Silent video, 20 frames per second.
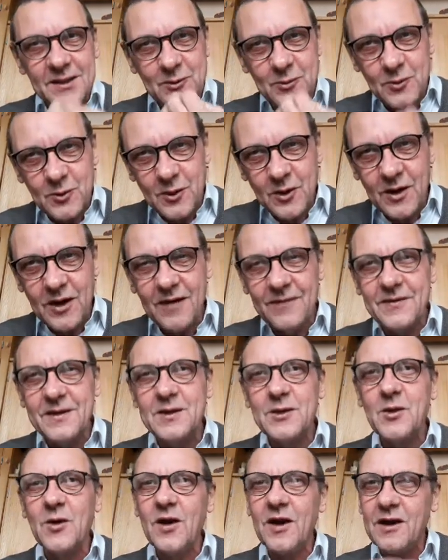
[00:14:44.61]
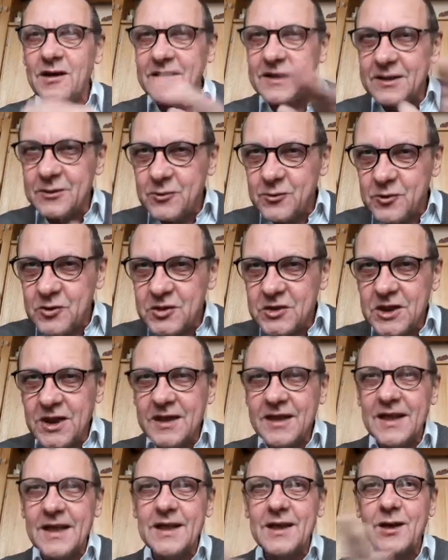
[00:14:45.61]
to the love in your heart, and to share
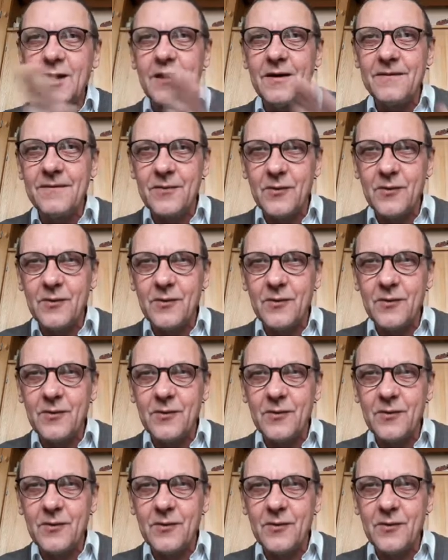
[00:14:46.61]
that love,